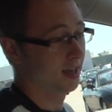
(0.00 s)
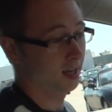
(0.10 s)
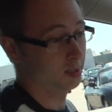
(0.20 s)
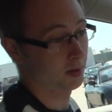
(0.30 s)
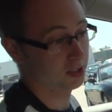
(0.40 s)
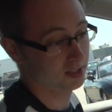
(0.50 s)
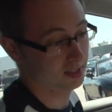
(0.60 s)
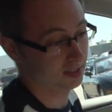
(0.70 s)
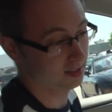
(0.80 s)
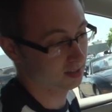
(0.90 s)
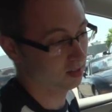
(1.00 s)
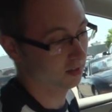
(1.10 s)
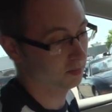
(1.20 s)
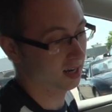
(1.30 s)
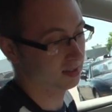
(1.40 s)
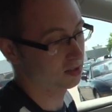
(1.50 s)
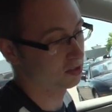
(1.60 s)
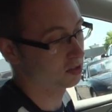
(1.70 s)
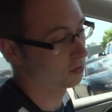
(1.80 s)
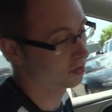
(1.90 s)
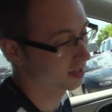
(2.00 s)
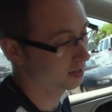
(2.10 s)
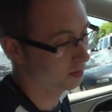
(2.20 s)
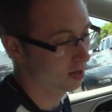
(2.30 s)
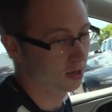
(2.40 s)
especially since this glove box is so deep.